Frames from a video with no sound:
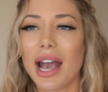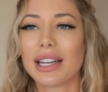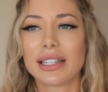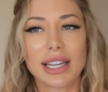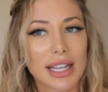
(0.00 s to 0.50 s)
and
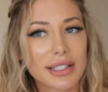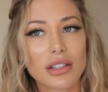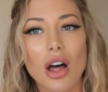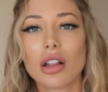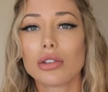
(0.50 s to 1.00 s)
it takes a
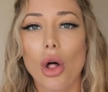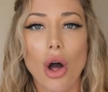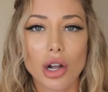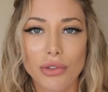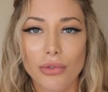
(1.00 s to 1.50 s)
lot
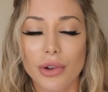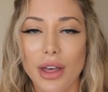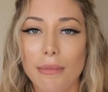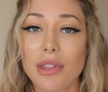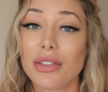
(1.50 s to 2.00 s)
longer for
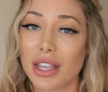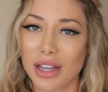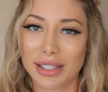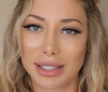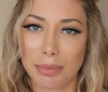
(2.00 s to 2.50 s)
them than they
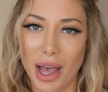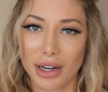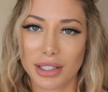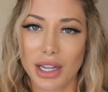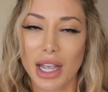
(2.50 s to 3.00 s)

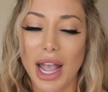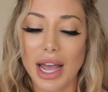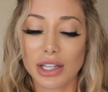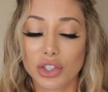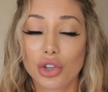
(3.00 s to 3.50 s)
expect.
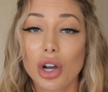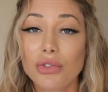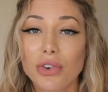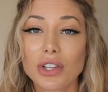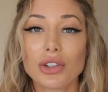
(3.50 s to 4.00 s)
And it's good
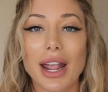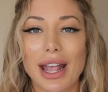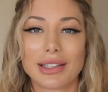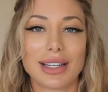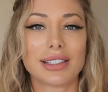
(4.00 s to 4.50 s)
for you to
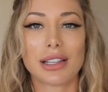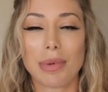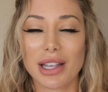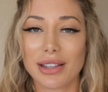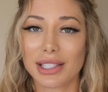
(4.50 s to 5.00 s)

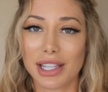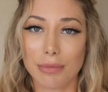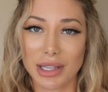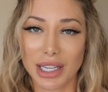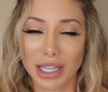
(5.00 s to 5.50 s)
anticipate this in the
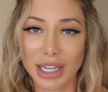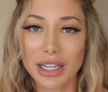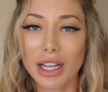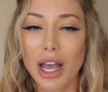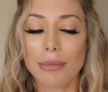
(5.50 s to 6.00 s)

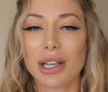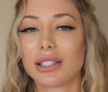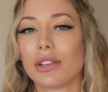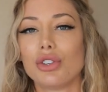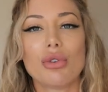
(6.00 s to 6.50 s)
beginning,
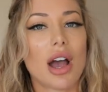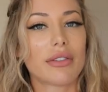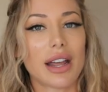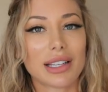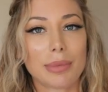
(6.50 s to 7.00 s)
because if you have
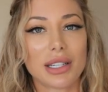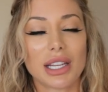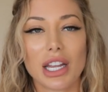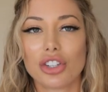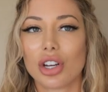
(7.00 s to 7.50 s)
an
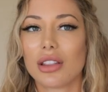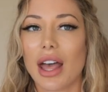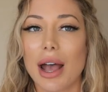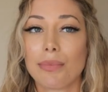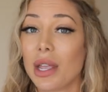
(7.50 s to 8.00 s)
expectation
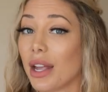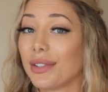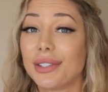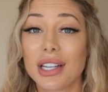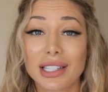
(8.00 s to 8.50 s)
that in
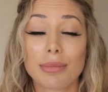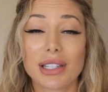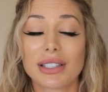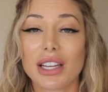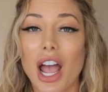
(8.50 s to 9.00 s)
6
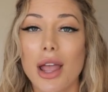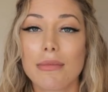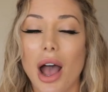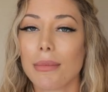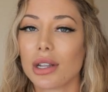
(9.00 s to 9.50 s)
months' time,
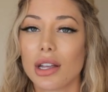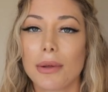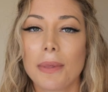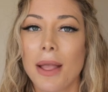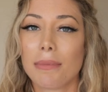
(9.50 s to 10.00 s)
I'm gonna
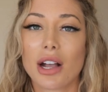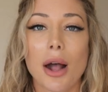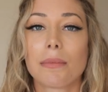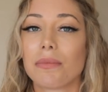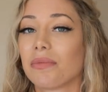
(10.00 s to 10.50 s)

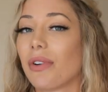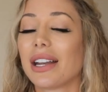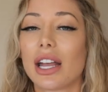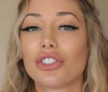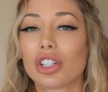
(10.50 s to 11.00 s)
become
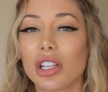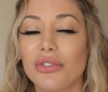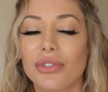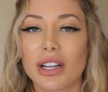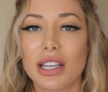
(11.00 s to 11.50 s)
financially
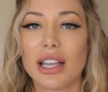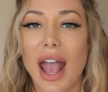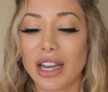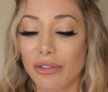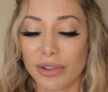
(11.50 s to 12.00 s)
free,
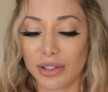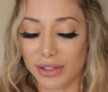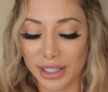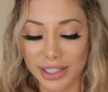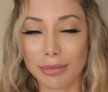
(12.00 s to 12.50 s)
and if it
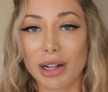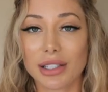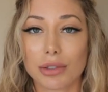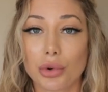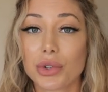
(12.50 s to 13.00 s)
6
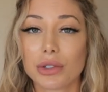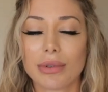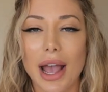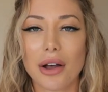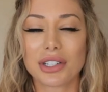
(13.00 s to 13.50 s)
months rolls
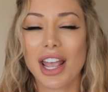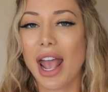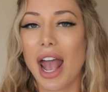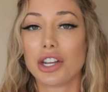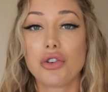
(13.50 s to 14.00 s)
around
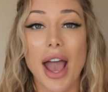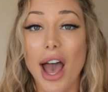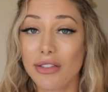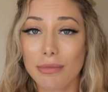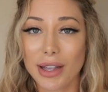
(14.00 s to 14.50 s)
and you
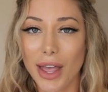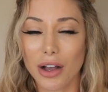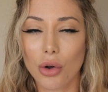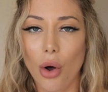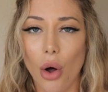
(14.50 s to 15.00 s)
haven't met
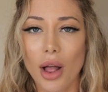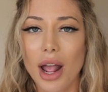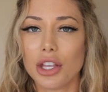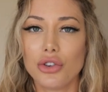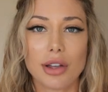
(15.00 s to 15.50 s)
that goal,
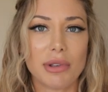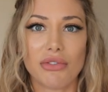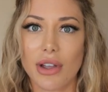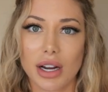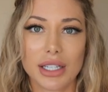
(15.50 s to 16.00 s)
you can be
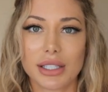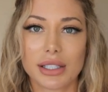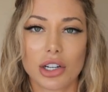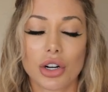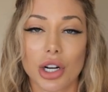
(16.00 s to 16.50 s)
very
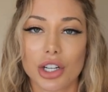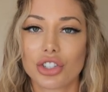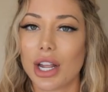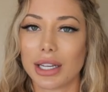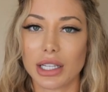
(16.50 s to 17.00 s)

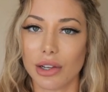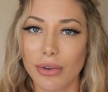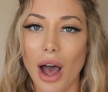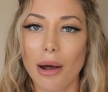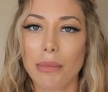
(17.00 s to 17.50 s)
discouraged and give
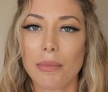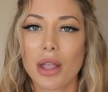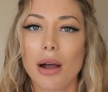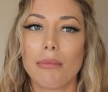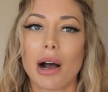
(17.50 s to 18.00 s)
up.
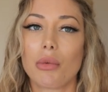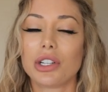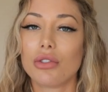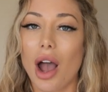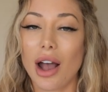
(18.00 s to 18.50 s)
But
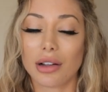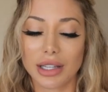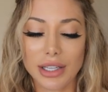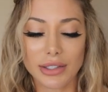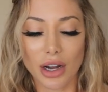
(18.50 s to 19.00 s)
when you at
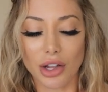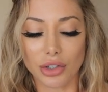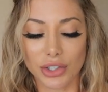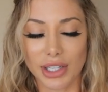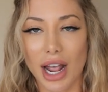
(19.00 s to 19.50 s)
least
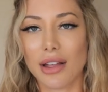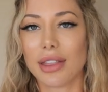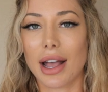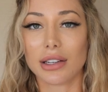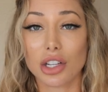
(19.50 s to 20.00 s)
understand
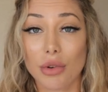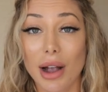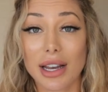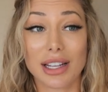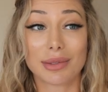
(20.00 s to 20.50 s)
that, you know
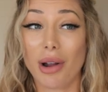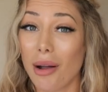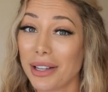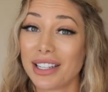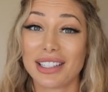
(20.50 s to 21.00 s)
what, it's
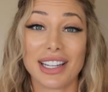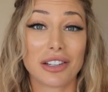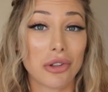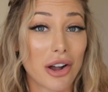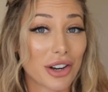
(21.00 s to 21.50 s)
probably gonna
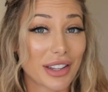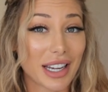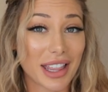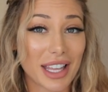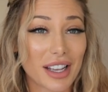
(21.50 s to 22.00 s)
take longer than
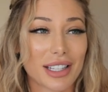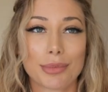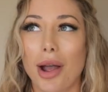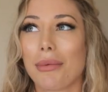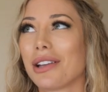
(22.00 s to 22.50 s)
I think, it's
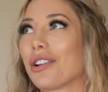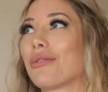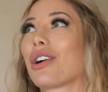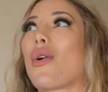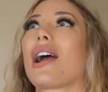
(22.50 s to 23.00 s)
probably gonna
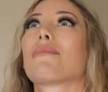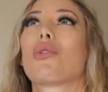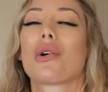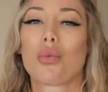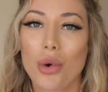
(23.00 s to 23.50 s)
require
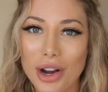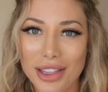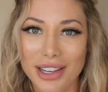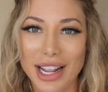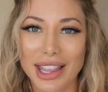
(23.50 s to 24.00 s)
more work
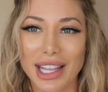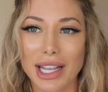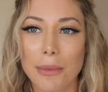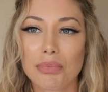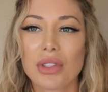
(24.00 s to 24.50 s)
than I
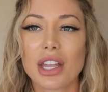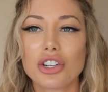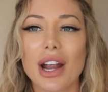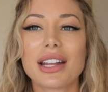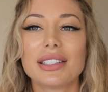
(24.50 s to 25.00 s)
think, then
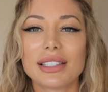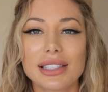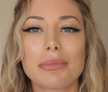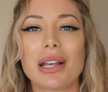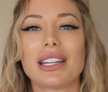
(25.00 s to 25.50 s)
you're
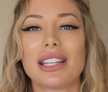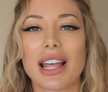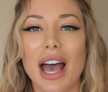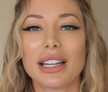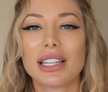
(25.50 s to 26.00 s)
anticipating
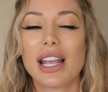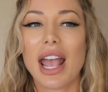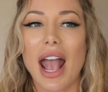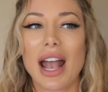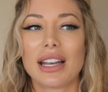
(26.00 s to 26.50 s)
that.
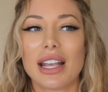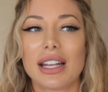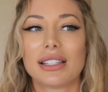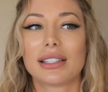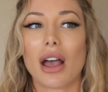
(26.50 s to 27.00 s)
And
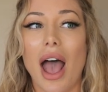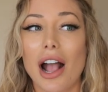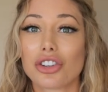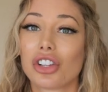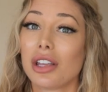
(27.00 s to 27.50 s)
it's
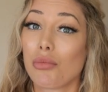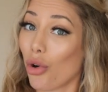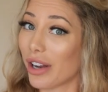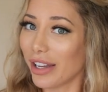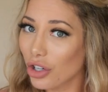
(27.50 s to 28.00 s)
actually
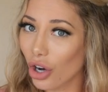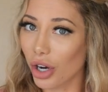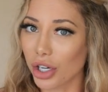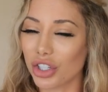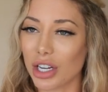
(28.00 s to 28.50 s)
more
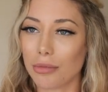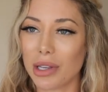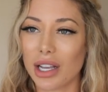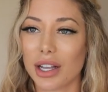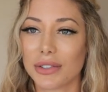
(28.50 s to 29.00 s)
encouraging,
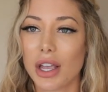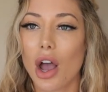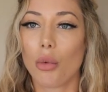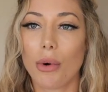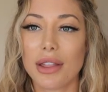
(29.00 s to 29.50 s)
because
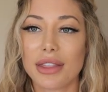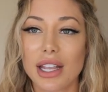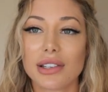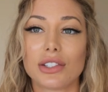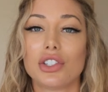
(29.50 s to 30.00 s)
when
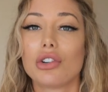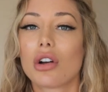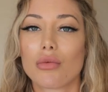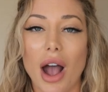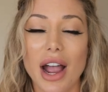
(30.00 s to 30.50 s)
things do
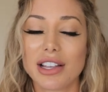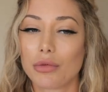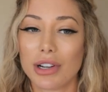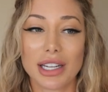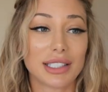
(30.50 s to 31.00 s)
arise,
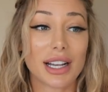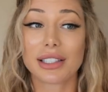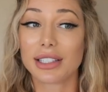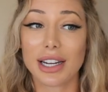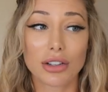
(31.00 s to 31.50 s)
when it
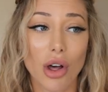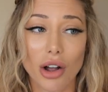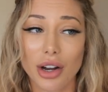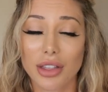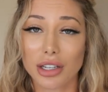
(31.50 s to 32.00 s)
does take
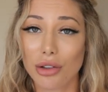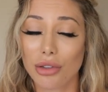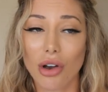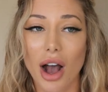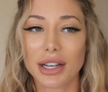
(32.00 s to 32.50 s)
longer than you
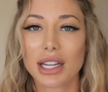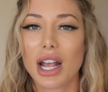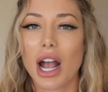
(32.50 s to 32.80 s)
thought,